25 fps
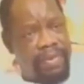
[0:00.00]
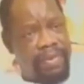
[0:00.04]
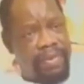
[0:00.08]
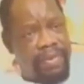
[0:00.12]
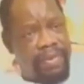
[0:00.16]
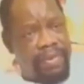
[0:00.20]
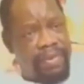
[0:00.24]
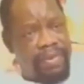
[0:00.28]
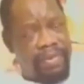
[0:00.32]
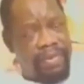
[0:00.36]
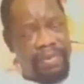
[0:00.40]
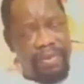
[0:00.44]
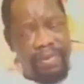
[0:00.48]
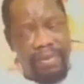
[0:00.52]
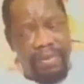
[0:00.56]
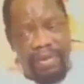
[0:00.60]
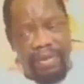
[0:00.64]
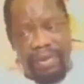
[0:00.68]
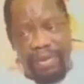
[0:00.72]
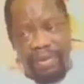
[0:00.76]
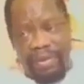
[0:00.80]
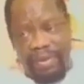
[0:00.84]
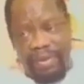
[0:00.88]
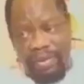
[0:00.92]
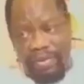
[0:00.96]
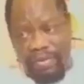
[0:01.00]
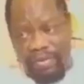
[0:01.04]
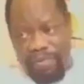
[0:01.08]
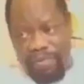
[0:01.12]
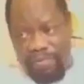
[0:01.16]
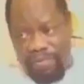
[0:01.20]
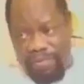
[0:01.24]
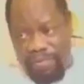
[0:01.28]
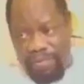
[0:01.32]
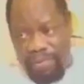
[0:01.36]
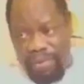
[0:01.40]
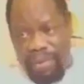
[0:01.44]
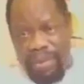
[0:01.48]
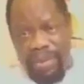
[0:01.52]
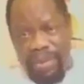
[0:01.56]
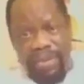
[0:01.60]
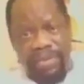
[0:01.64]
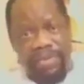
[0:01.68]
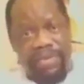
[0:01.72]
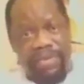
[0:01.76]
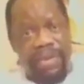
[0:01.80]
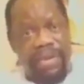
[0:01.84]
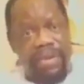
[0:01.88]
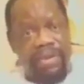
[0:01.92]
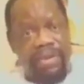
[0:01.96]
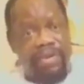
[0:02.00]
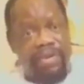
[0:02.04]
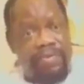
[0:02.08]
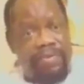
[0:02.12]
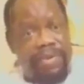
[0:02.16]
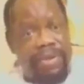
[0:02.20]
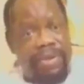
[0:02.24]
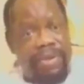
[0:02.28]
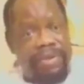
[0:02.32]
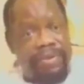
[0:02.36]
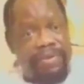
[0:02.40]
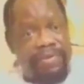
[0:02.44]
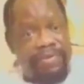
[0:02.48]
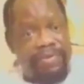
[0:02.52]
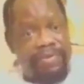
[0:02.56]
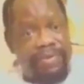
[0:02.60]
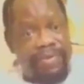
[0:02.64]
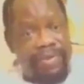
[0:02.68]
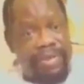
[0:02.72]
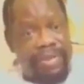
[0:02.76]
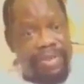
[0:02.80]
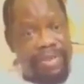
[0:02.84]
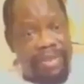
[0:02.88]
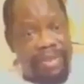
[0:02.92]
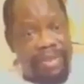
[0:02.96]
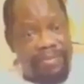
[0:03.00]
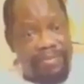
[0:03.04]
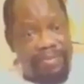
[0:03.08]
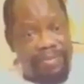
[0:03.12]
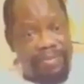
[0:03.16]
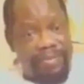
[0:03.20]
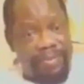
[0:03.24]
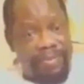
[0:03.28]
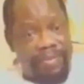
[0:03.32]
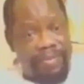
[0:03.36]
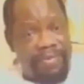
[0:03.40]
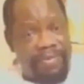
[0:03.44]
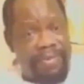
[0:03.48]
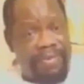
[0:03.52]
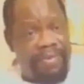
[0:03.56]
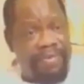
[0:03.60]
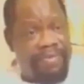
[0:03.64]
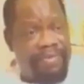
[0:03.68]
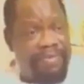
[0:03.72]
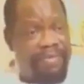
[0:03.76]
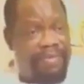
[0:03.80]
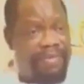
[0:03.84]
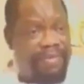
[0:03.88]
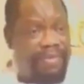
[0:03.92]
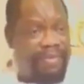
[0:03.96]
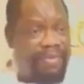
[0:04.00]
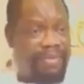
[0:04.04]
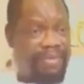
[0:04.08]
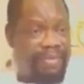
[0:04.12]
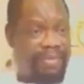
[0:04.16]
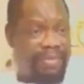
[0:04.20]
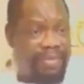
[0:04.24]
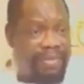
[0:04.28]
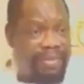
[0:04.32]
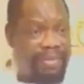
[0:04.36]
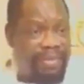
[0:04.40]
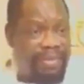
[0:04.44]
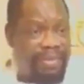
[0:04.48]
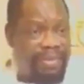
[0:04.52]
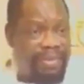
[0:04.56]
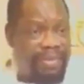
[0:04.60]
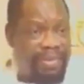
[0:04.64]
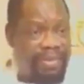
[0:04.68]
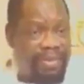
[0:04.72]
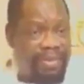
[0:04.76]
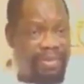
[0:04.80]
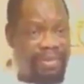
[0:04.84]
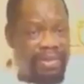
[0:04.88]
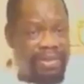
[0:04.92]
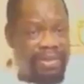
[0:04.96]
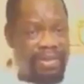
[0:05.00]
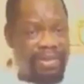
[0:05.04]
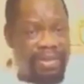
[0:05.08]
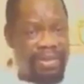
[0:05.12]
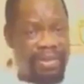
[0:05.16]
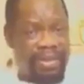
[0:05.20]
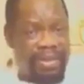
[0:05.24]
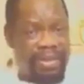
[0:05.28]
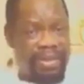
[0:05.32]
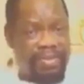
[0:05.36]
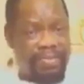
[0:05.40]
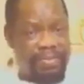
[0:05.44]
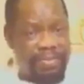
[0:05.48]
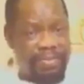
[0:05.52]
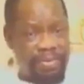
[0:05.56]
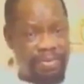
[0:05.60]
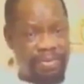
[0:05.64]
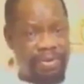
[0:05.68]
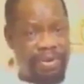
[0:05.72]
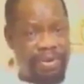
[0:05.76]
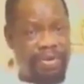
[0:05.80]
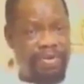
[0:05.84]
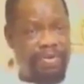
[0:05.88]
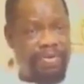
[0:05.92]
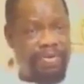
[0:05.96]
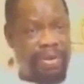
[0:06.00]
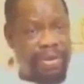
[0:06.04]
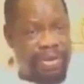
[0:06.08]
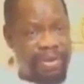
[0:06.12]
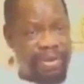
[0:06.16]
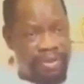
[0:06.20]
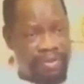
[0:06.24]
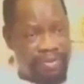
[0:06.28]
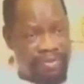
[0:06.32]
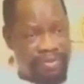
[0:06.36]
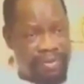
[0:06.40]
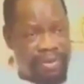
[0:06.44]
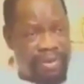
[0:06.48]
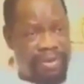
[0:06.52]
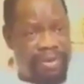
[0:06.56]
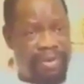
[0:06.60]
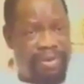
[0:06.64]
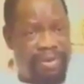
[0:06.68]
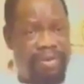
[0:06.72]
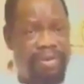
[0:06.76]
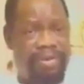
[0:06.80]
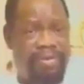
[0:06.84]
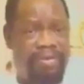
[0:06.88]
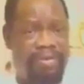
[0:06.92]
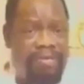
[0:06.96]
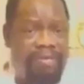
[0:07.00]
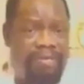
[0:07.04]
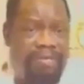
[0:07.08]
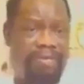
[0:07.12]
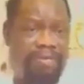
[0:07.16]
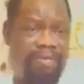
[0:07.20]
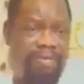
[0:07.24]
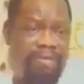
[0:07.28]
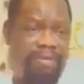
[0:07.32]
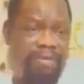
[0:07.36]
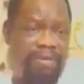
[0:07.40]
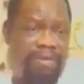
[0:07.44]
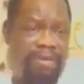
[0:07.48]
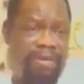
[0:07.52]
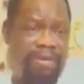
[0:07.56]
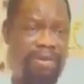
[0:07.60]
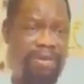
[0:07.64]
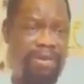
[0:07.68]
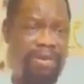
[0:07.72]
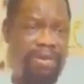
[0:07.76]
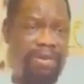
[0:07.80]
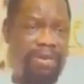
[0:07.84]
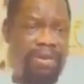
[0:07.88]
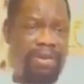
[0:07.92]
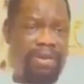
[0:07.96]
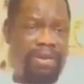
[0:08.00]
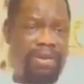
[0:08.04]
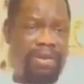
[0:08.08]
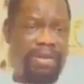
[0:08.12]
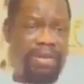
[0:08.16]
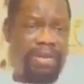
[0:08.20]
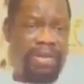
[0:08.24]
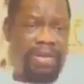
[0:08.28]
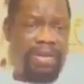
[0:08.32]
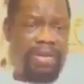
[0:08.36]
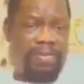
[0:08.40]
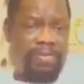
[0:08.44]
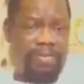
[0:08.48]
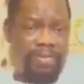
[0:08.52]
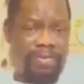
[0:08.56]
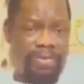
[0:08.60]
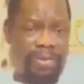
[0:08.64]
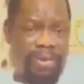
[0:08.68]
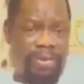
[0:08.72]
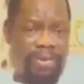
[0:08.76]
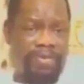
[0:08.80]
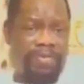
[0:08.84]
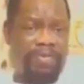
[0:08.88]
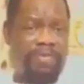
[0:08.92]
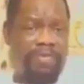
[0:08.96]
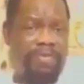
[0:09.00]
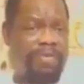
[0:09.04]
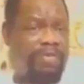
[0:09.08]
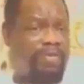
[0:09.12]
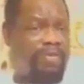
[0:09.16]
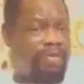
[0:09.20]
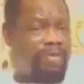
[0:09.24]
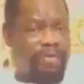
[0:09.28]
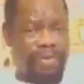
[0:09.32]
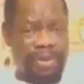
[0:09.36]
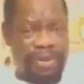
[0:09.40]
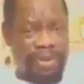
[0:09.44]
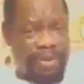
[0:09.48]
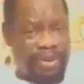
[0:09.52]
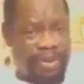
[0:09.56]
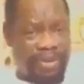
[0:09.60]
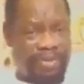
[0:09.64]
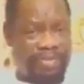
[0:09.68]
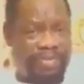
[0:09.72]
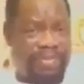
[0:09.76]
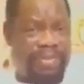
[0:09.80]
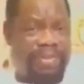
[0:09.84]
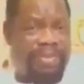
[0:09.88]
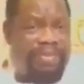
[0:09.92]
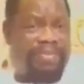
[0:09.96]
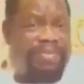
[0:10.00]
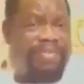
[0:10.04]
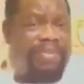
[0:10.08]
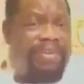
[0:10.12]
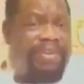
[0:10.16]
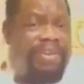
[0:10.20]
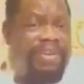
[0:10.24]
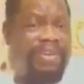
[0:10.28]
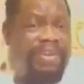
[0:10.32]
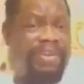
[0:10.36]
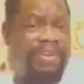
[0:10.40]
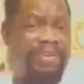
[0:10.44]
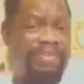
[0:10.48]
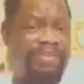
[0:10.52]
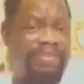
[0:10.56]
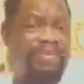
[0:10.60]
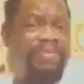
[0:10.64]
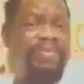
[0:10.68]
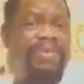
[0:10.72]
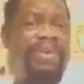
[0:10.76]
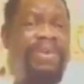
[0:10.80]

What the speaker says: on area commands for the armed forces. At Aburi, we agreed that the police force would be decentralized. We